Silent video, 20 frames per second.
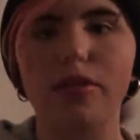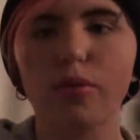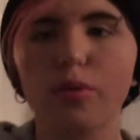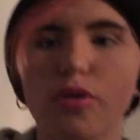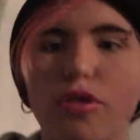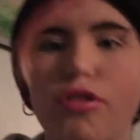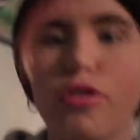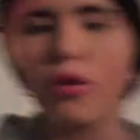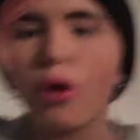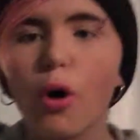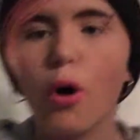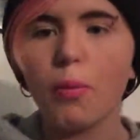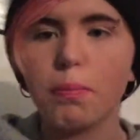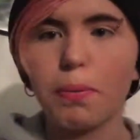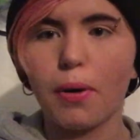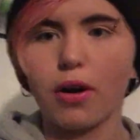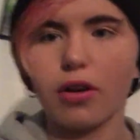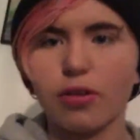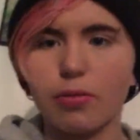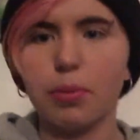There was no
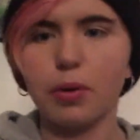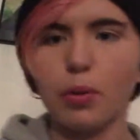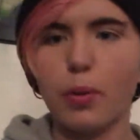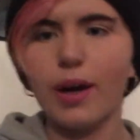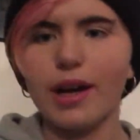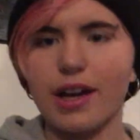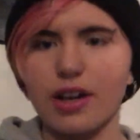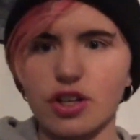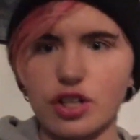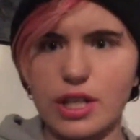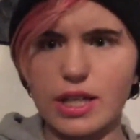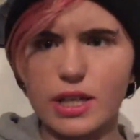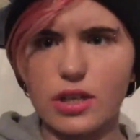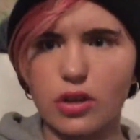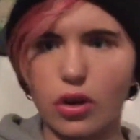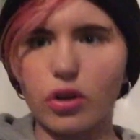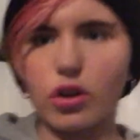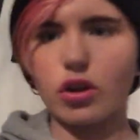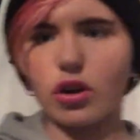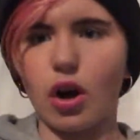possible way she
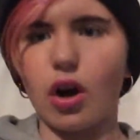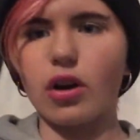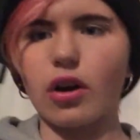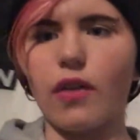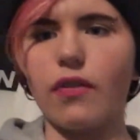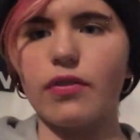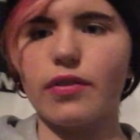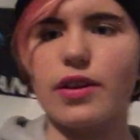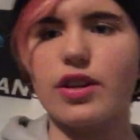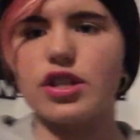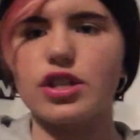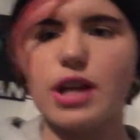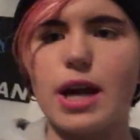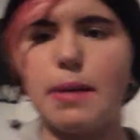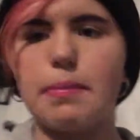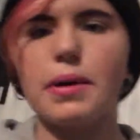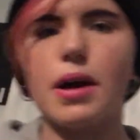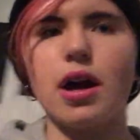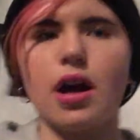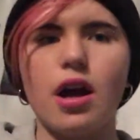could have gotten off this
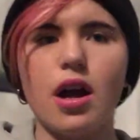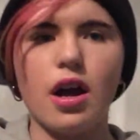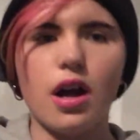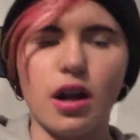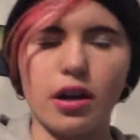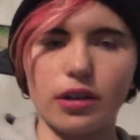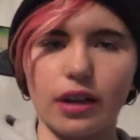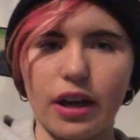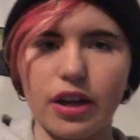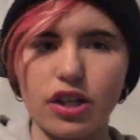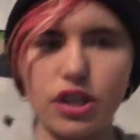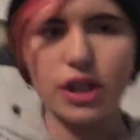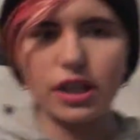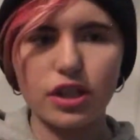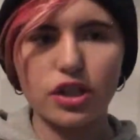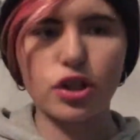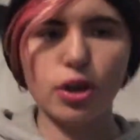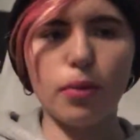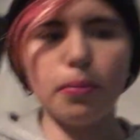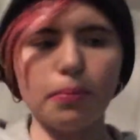ship unless she
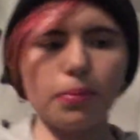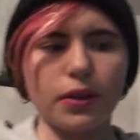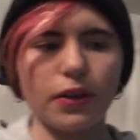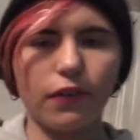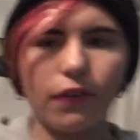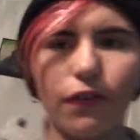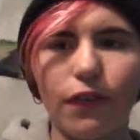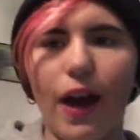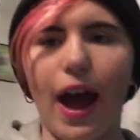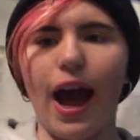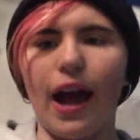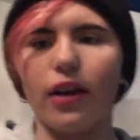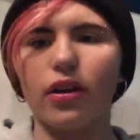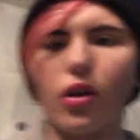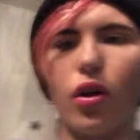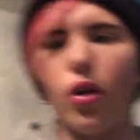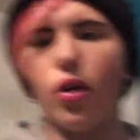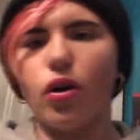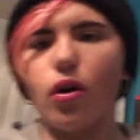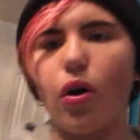jumped,
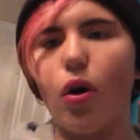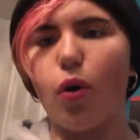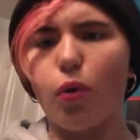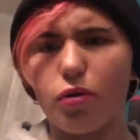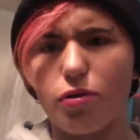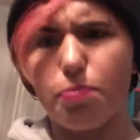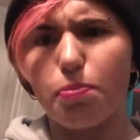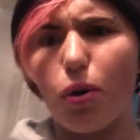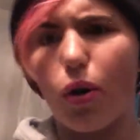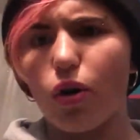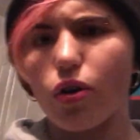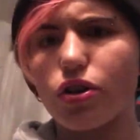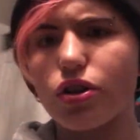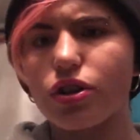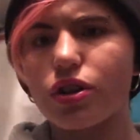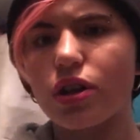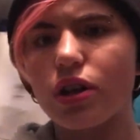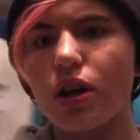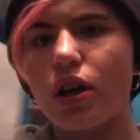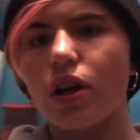fell, or was
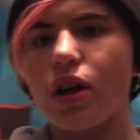pushed.